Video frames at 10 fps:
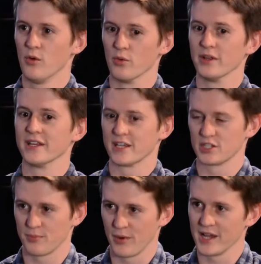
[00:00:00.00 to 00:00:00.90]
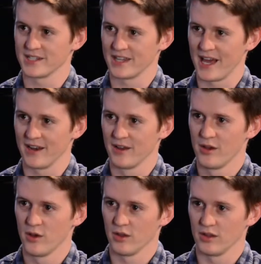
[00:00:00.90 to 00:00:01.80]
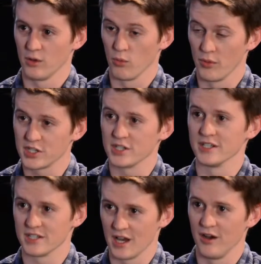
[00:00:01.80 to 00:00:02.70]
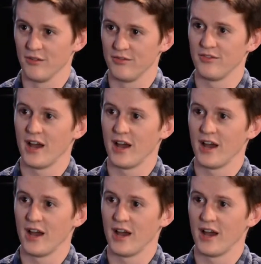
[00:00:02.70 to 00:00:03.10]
really express the richness of